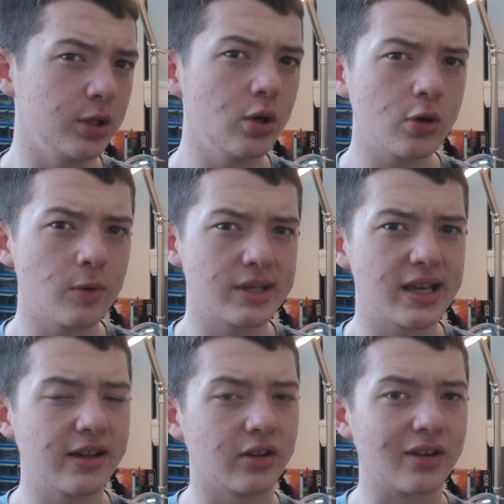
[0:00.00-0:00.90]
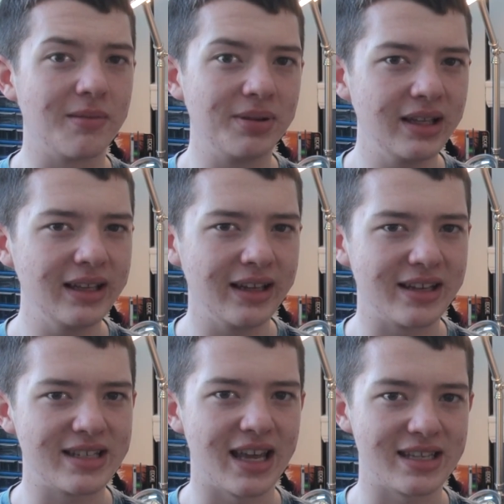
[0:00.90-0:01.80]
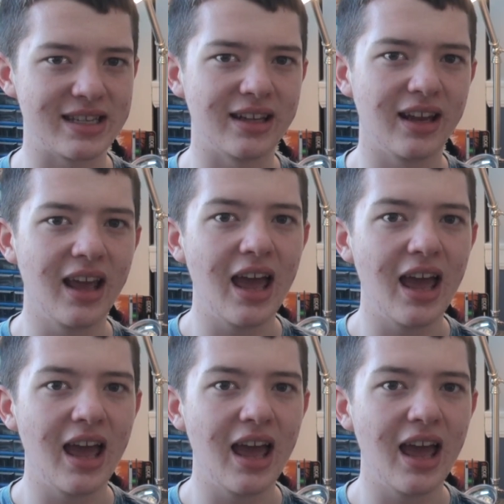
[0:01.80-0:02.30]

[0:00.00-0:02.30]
a local recycler completely untested.